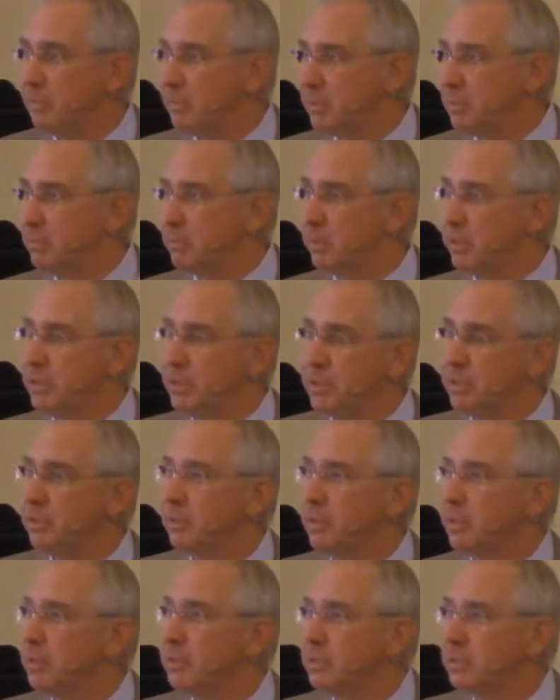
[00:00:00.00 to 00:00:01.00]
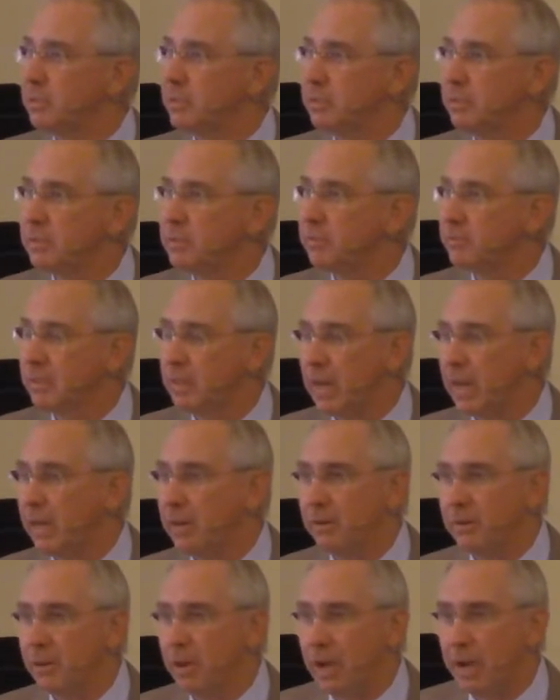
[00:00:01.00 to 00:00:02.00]
he was a preacher to all souls for I
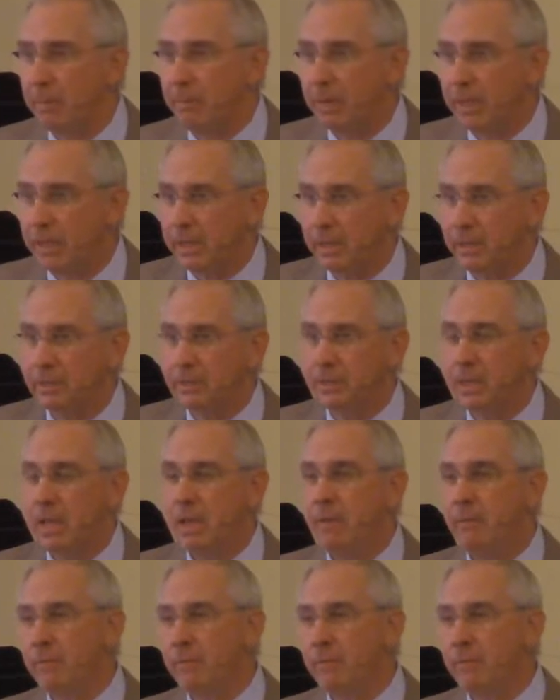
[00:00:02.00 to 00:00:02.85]
don't know how many years,